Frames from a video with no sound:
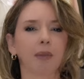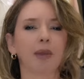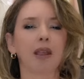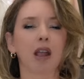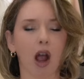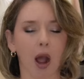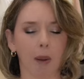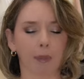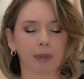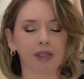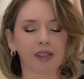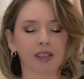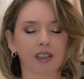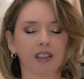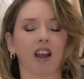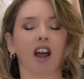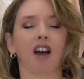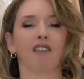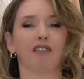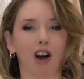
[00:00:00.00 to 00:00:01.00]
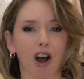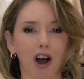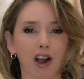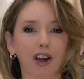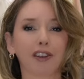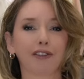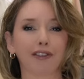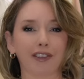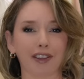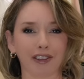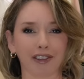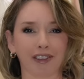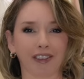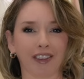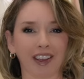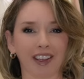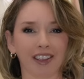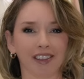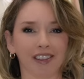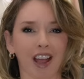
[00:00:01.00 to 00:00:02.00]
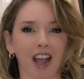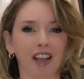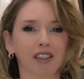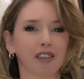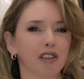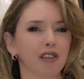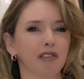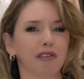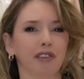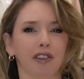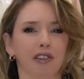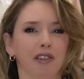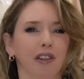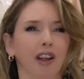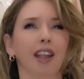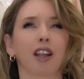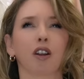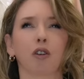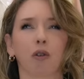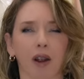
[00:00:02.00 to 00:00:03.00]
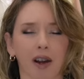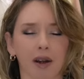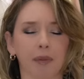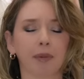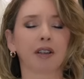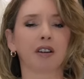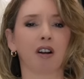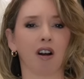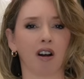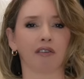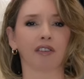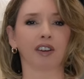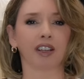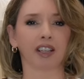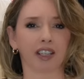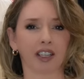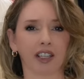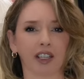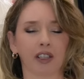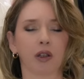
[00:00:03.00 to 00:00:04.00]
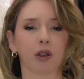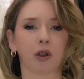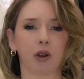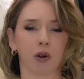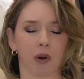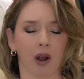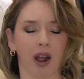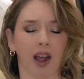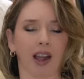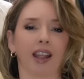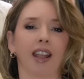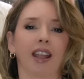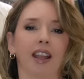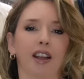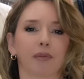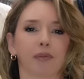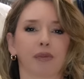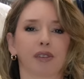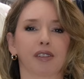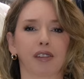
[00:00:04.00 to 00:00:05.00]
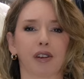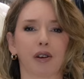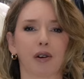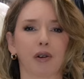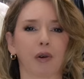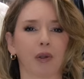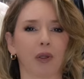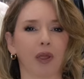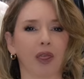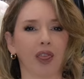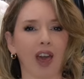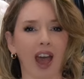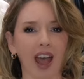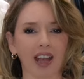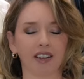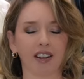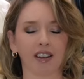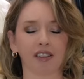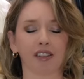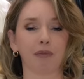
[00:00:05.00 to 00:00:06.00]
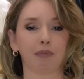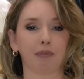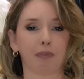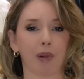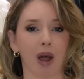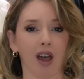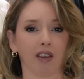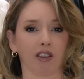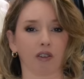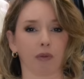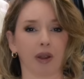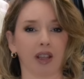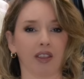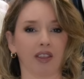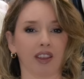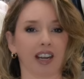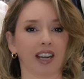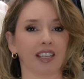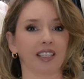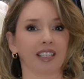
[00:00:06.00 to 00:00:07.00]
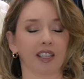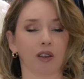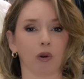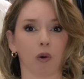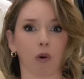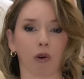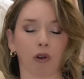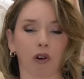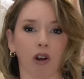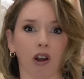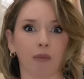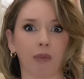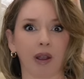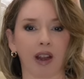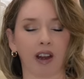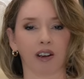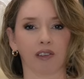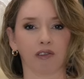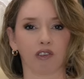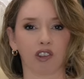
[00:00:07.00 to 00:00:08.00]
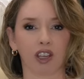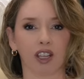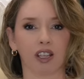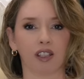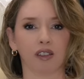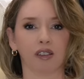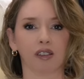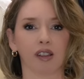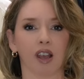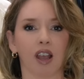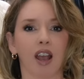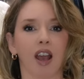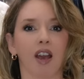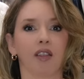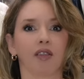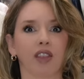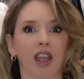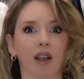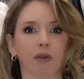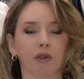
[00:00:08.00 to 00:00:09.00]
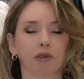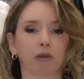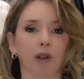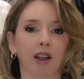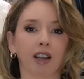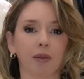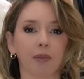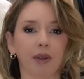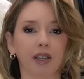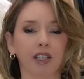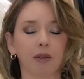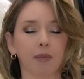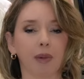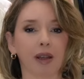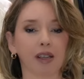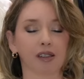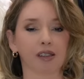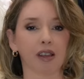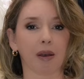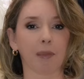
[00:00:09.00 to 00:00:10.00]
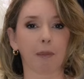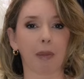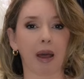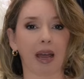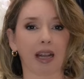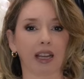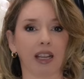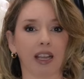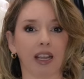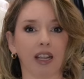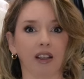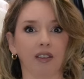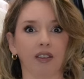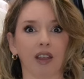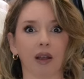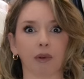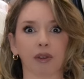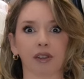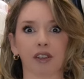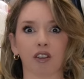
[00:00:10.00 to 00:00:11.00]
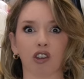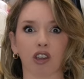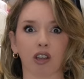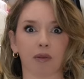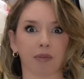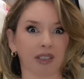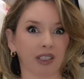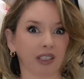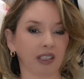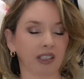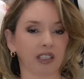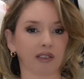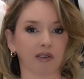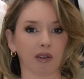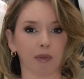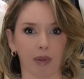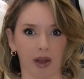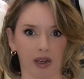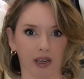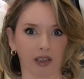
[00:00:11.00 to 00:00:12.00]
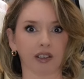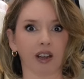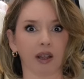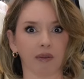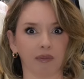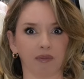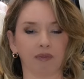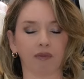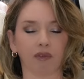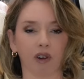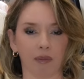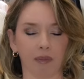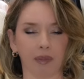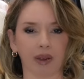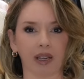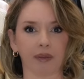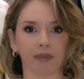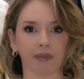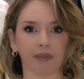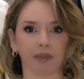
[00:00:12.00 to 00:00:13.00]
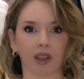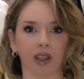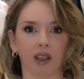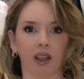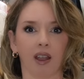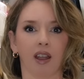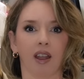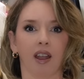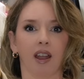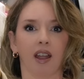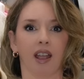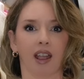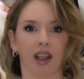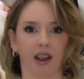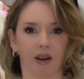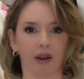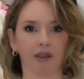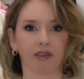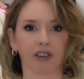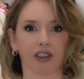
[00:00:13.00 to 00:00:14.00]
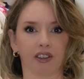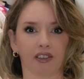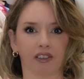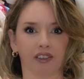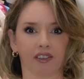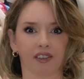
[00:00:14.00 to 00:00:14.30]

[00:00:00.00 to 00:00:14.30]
am the opposite of all of those things, I still feel incredibly confident in who I am. So that doesn't bother me that I did order a pair of jeans that was recommended by somebody that was such a completely different body type from me. However,